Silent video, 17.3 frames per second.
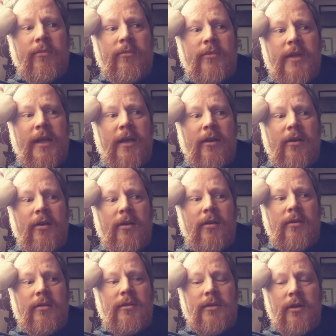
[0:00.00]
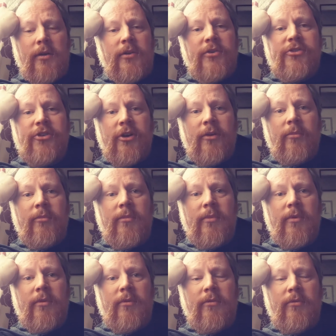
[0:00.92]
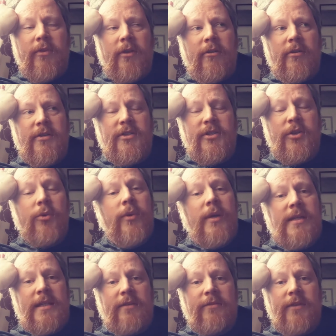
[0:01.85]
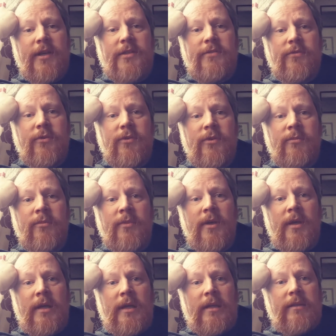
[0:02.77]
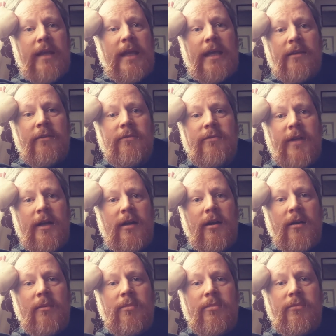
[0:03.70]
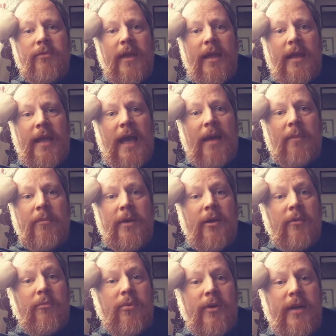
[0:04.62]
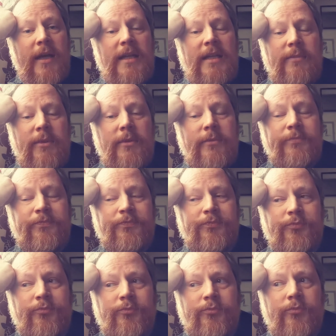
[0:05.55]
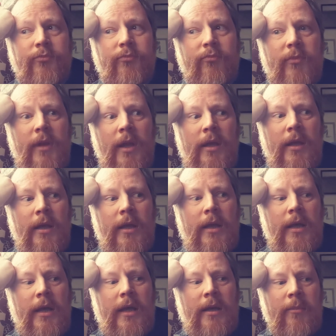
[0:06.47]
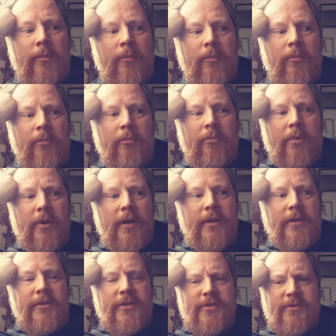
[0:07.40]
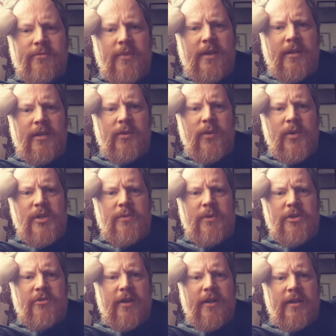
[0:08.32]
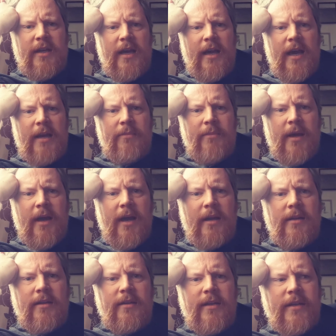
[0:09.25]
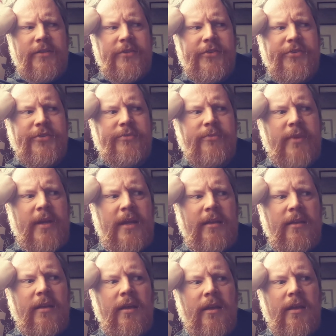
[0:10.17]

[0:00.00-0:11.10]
They are long term. There is no easy fix for them. They can flare up. They can be unpredictable. But it doesn't mean that we should be trying to hide behind it. It doesn't mean